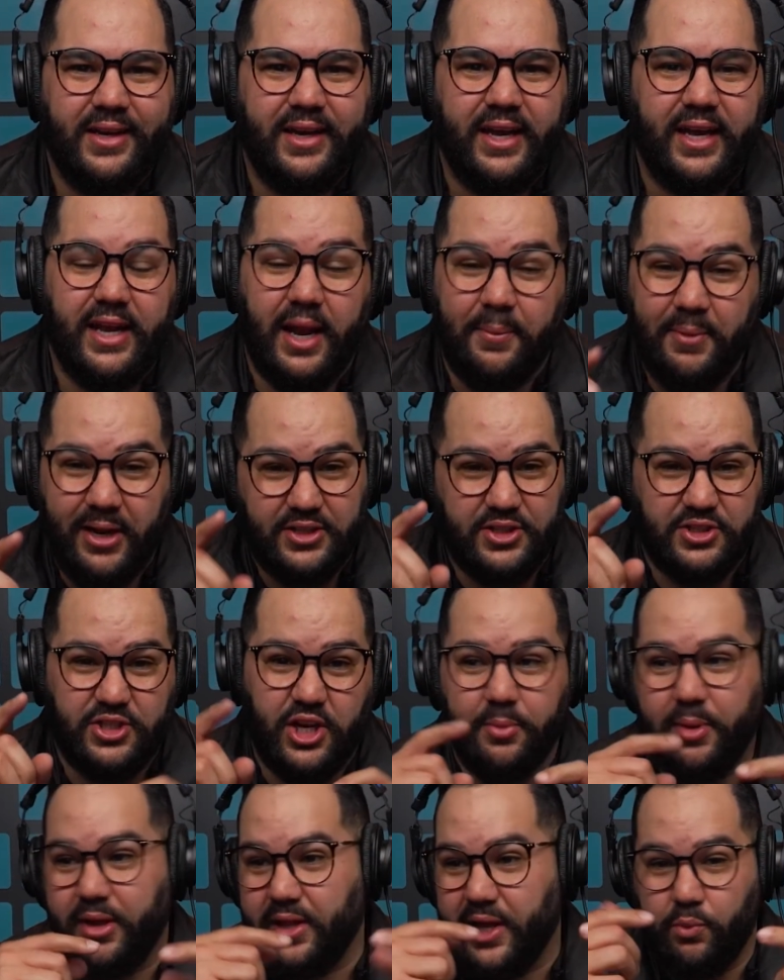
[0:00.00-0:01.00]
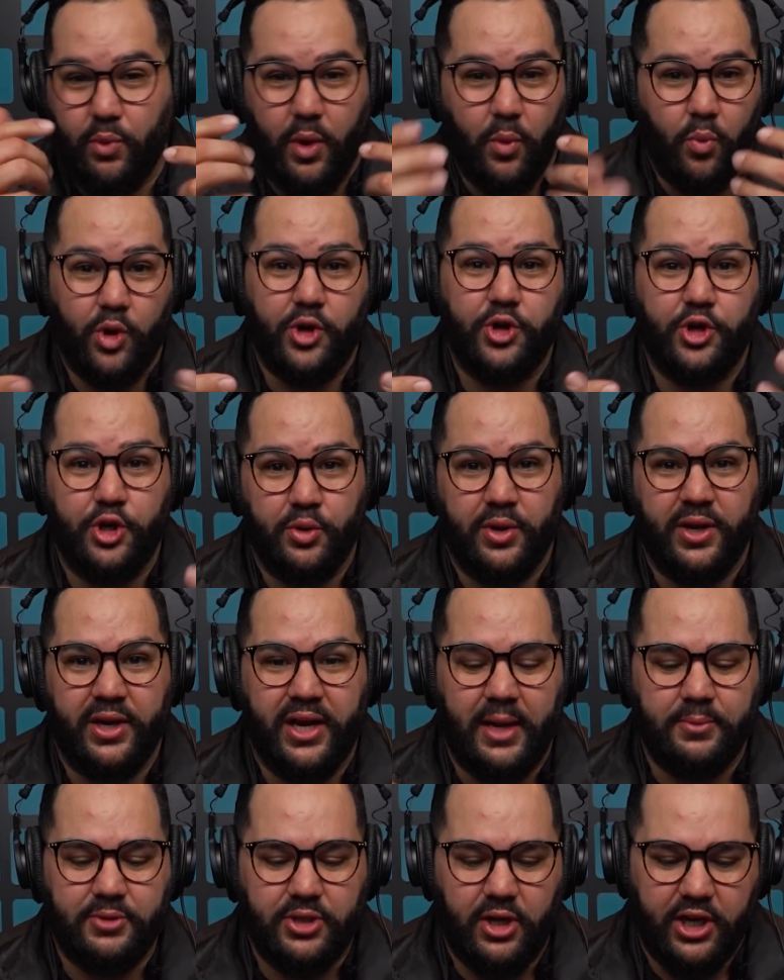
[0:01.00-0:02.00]
And I'm not just talking about like what we're doing.
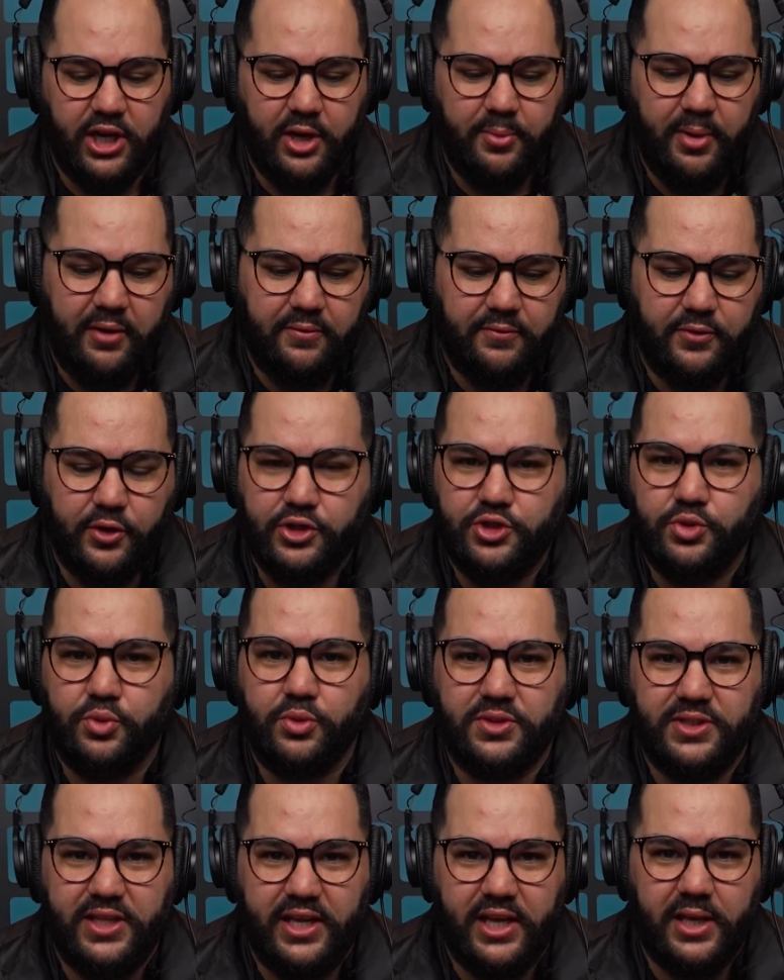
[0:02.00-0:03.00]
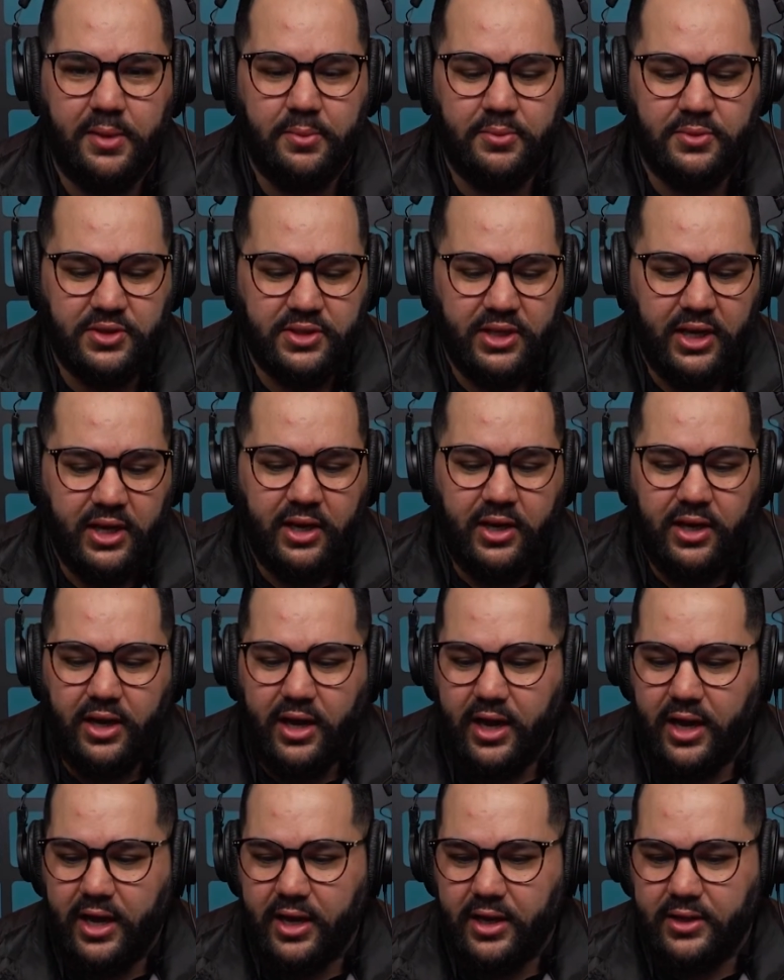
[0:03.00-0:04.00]
I'm talking about virtual teams,
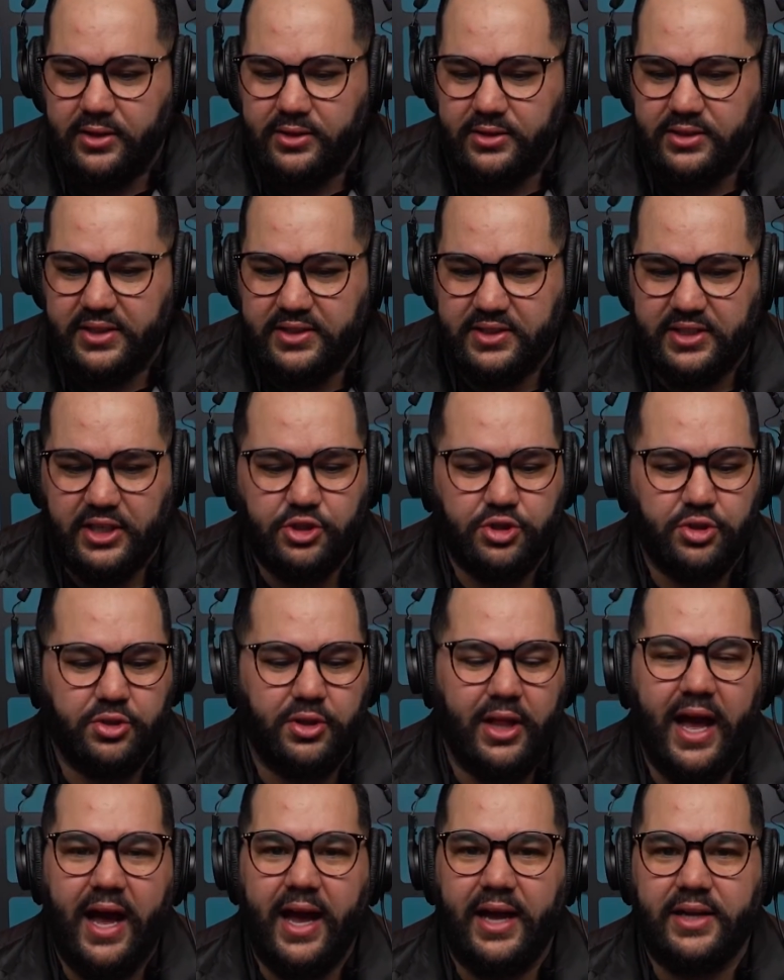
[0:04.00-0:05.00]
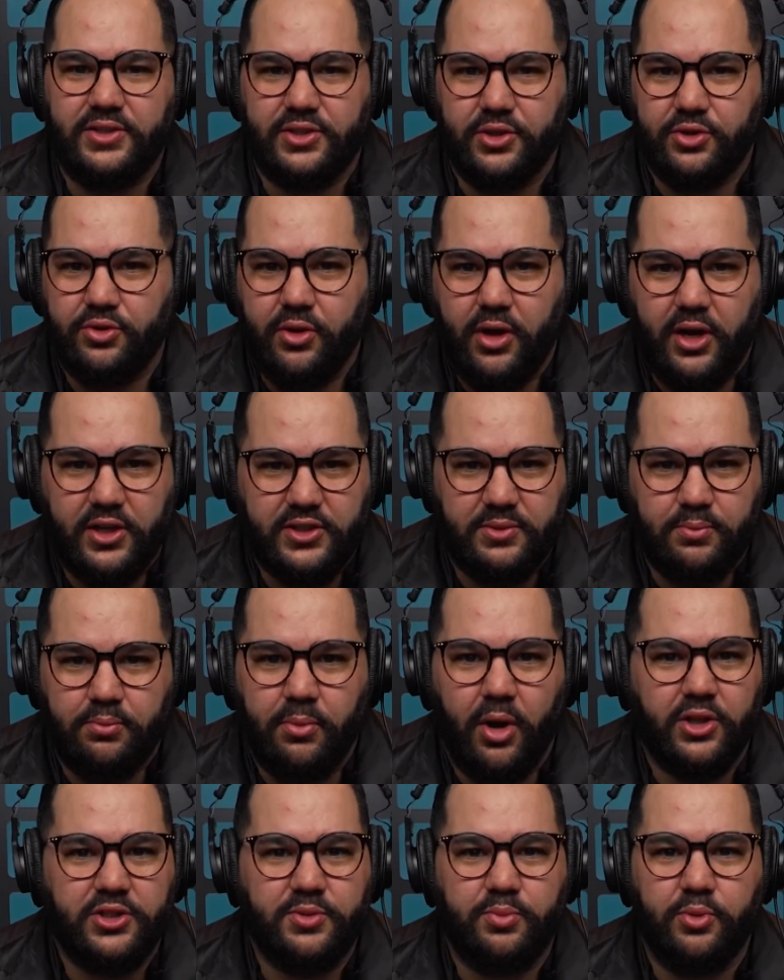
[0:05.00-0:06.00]
decentralized across
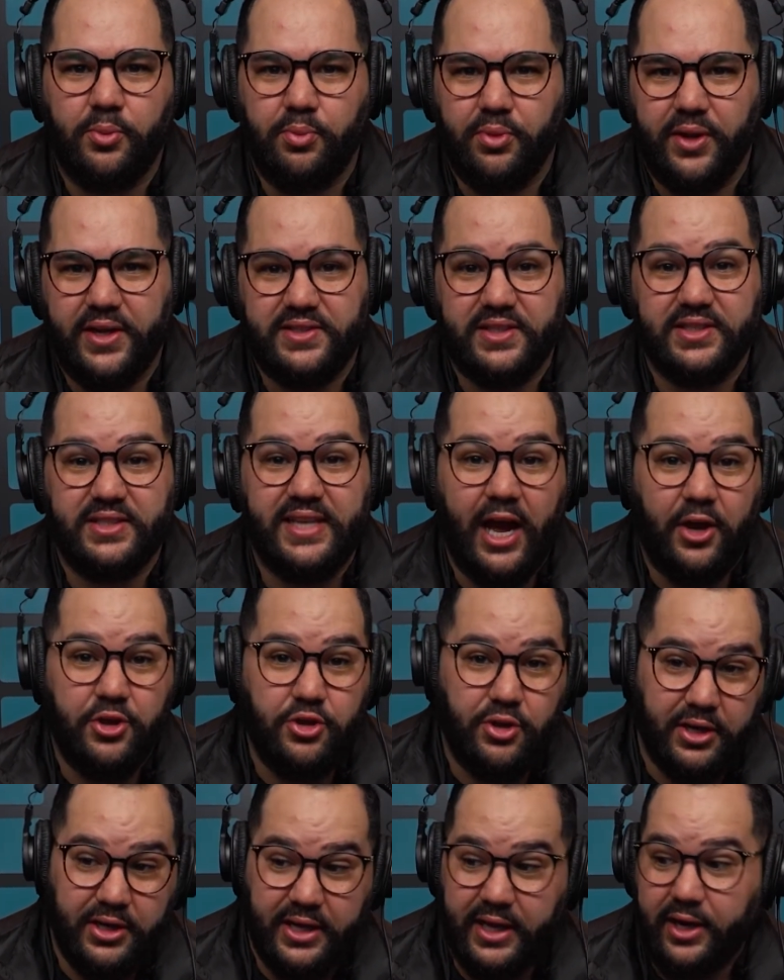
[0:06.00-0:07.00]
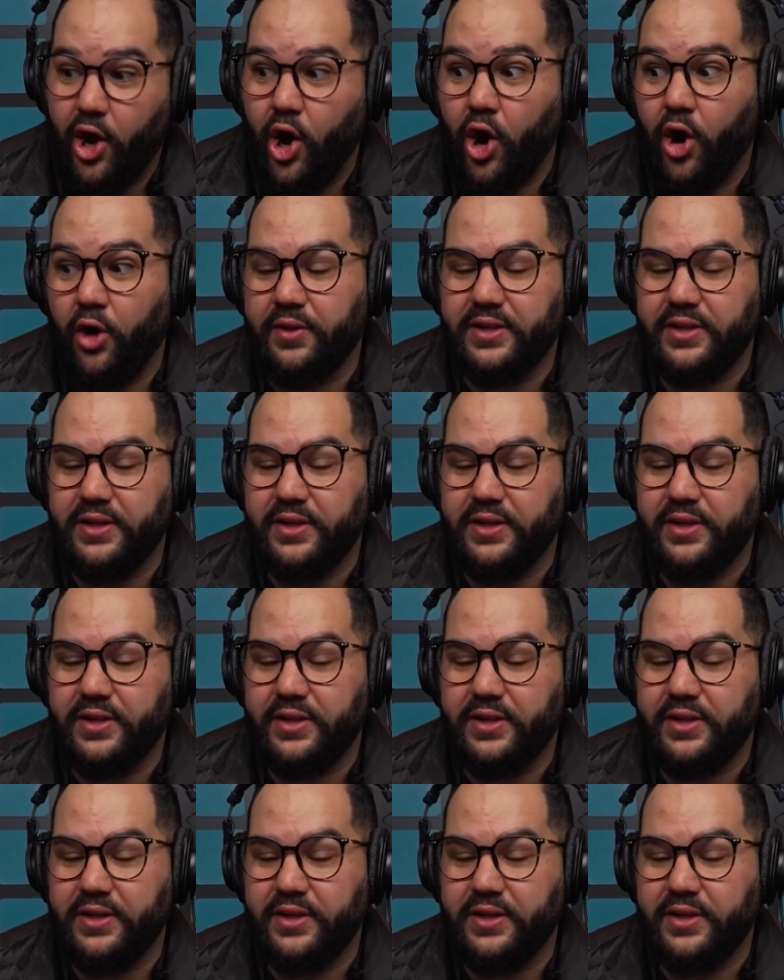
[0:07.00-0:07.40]
multiple places. Now you can get all the